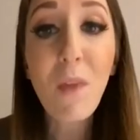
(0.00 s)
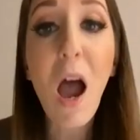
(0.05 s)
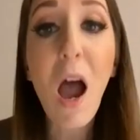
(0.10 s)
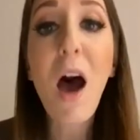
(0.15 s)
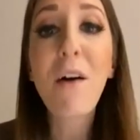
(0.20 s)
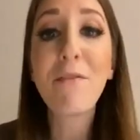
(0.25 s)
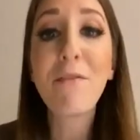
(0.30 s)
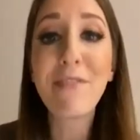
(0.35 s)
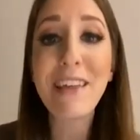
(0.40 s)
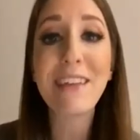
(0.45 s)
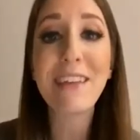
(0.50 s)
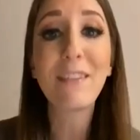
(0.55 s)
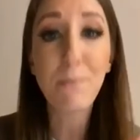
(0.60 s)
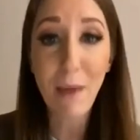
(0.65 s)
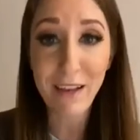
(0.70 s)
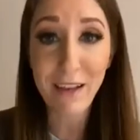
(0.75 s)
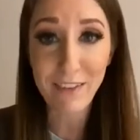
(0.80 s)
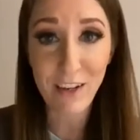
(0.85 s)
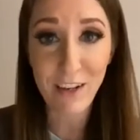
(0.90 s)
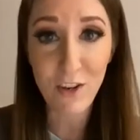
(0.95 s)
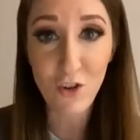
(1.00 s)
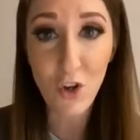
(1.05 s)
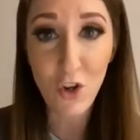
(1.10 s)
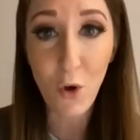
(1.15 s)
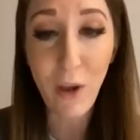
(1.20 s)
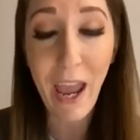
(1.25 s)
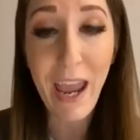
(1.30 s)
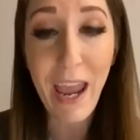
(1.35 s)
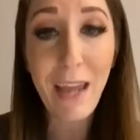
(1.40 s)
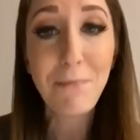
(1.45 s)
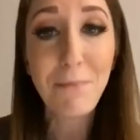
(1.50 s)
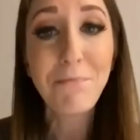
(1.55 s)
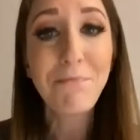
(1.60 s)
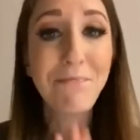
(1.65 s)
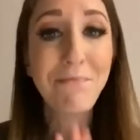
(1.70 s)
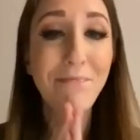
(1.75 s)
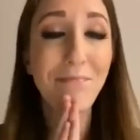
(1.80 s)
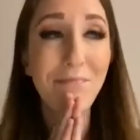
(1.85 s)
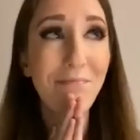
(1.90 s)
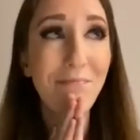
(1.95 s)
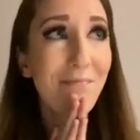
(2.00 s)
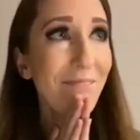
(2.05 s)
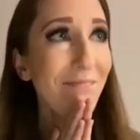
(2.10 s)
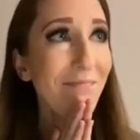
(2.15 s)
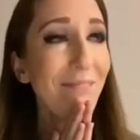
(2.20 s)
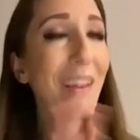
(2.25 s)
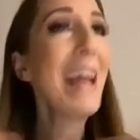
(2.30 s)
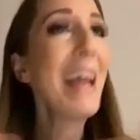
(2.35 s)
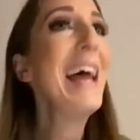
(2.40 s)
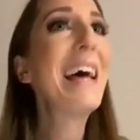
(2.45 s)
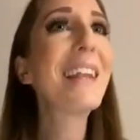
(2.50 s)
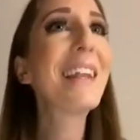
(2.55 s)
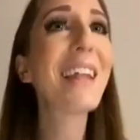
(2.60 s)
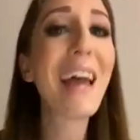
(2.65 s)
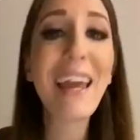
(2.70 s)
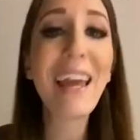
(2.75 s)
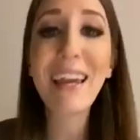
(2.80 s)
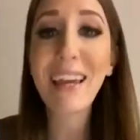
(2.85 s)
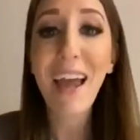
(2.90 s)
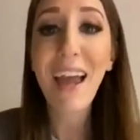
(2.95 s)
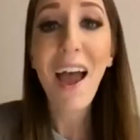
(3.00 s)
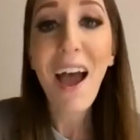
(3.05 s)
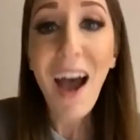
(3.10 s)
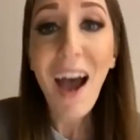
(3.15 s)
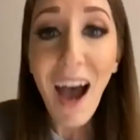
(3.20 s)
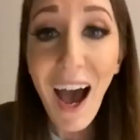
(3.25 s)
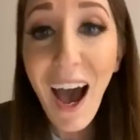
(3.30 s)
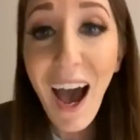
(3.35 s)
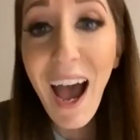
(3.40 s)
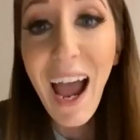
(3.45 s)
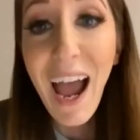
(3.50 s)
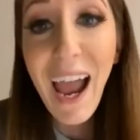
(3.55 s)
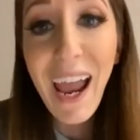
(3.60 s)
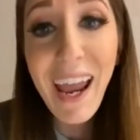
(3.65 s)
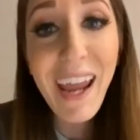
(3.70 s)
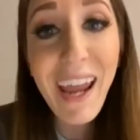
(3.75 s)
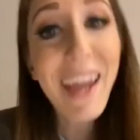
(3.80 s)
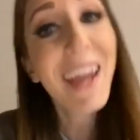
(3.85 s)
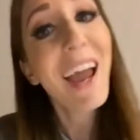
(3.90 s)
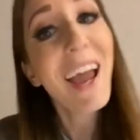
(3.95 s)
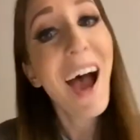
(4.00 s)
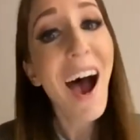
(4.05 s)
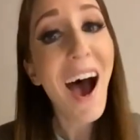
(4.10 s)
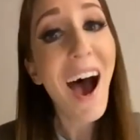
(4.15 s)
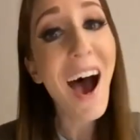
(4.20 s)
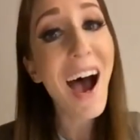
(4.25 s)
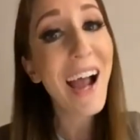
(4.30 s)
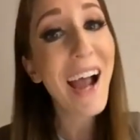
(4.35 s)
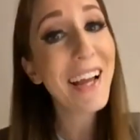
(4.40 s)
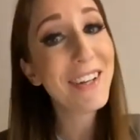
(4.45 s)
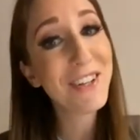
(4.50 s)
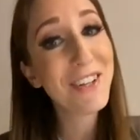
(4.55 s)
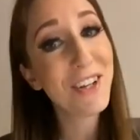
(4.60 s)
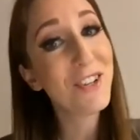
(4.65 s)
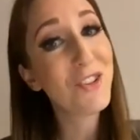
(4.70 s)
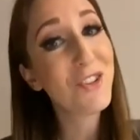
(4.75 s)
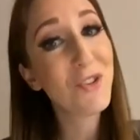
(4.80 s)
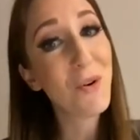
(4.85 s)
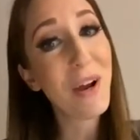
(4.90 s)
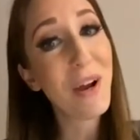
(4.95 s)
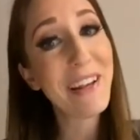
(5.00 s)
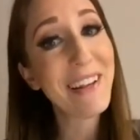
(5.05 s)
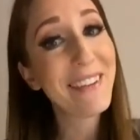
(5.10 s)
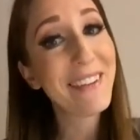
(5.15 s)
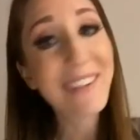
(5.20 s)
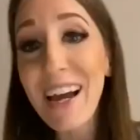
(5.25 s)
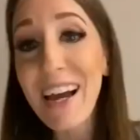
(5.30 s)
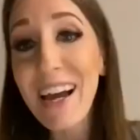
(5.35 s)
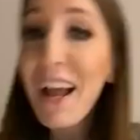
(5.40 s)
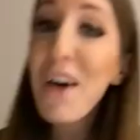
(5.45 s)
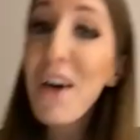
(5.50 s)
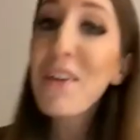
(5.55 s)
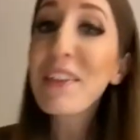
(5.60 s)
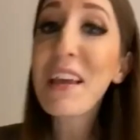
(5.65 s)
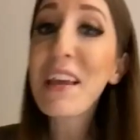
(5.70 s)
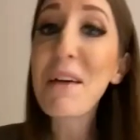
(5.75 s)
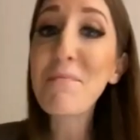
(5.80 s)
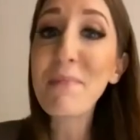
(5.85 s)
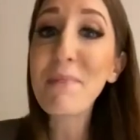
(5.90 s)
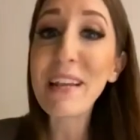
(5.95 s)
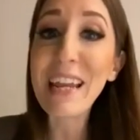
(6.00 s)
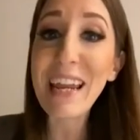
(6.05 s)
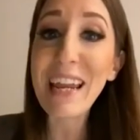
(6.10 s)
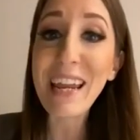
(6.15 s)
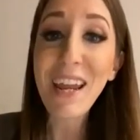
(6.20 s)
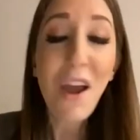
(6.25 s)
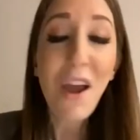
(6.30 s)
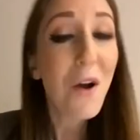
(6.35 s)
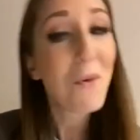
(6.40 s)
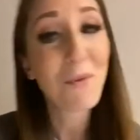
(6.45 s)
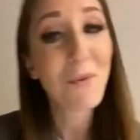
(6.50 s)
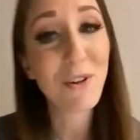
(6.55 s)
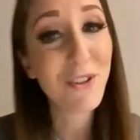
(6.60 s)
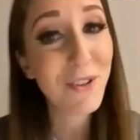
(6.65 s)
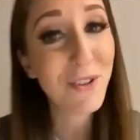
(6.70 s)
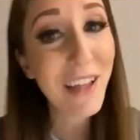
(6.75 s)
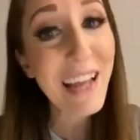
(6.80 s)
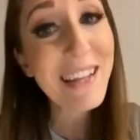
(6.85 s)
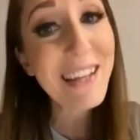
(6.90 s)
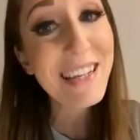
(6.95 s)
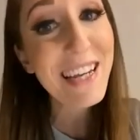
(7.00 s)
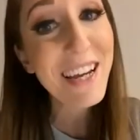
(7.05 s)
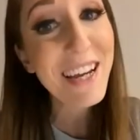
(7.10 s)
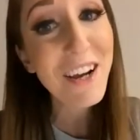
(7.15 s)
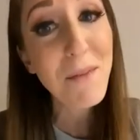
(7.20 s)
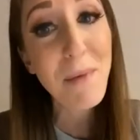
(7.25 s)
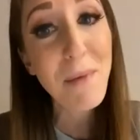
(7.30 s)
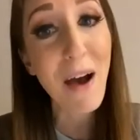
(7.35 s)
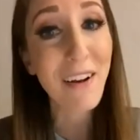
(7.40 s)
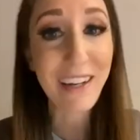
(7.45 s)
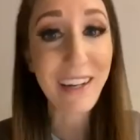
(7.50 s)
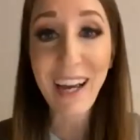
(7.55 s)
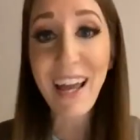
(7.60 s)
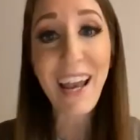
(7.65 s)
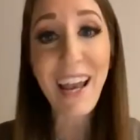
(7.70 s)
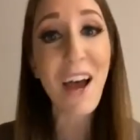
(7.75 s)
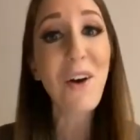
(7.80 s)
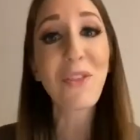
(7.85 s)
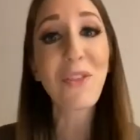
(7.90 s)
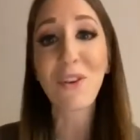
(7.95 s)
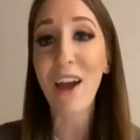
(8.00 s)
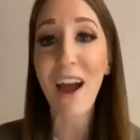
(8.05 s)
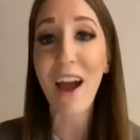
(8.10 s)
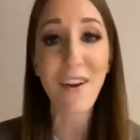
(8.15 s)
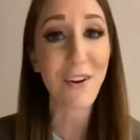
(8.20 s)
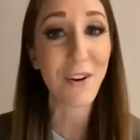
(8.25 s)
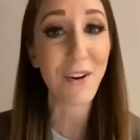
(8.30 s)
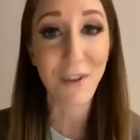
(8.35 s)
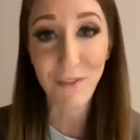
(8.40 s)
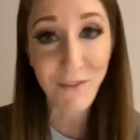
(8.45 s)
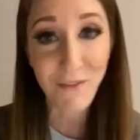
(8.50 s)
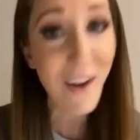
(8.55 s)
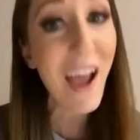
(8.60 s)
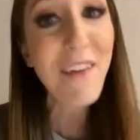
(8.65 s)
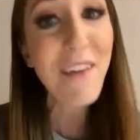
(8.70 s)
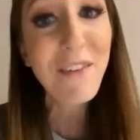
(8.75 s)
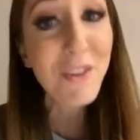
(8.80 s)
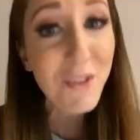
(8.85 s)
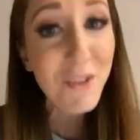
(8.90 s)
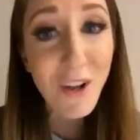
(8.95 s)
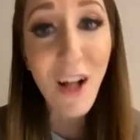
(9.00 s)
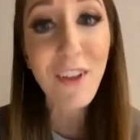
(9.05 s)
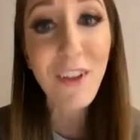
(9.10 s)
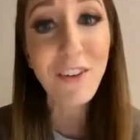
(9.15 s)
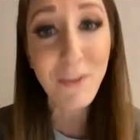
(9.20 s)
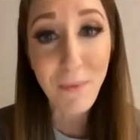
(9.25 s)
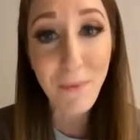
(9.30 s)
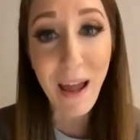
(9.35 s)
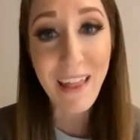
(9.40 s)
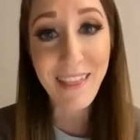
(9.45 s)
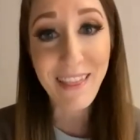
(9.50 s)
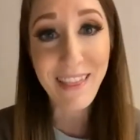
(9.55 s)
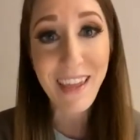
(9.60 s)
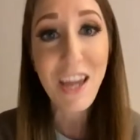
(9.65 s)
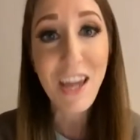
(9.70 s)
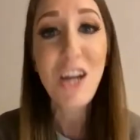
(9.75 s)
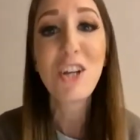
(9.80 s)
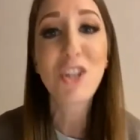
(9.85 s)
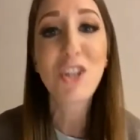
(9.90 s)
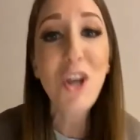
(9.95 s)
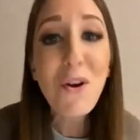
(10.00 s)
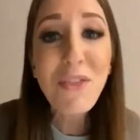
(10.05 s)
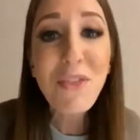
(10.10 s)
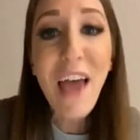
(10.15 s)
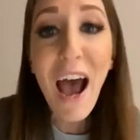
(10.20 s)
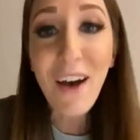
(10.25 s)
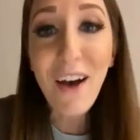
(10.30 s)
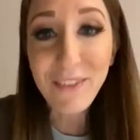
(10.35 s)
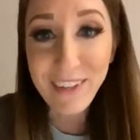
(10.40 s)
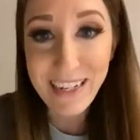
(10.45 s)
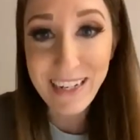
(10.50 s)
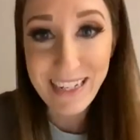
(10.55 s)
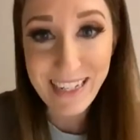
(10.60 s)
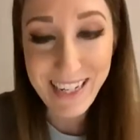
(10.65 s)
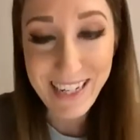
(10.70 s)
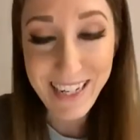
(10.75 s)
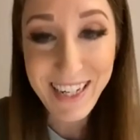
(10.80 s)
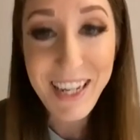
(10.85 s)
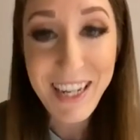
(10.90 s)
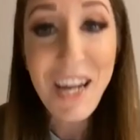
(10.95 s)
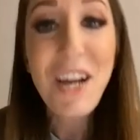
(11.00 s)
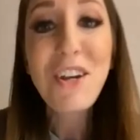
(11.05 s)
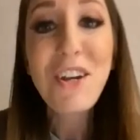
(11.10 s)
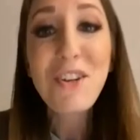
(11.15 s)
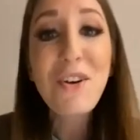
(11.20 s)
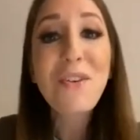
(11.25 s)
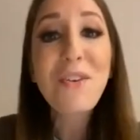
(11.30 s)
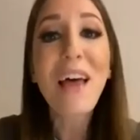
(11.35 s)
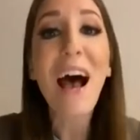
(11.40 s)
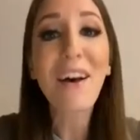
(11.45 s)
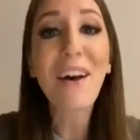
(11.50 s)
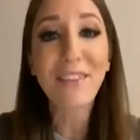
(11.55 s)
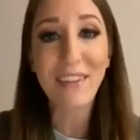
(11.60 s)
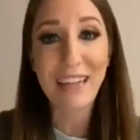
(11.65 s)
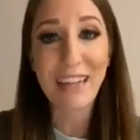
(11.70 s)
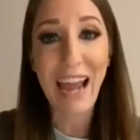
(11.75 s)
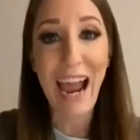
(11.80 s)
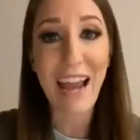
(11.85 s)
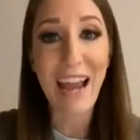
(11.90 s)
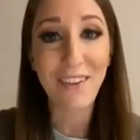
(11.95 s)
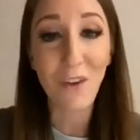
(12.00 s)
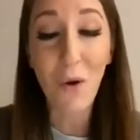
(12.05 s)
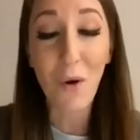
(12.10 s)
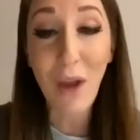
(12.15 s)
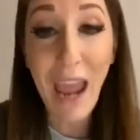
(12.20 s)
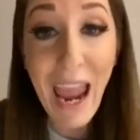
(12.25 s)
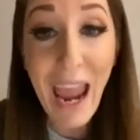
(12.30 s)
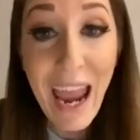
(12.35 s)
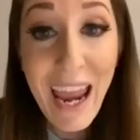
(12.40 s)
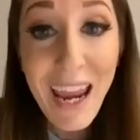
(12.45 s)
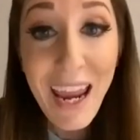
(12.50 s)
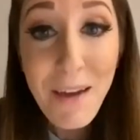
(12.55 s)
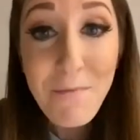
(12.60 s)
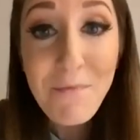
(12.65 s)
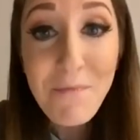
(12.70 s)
of this message. Okay. Like, hi, I just joined this gut health company. Would you like to hear about gut health or how to earn $500 a month? 2,000, 2,000 guys. Okay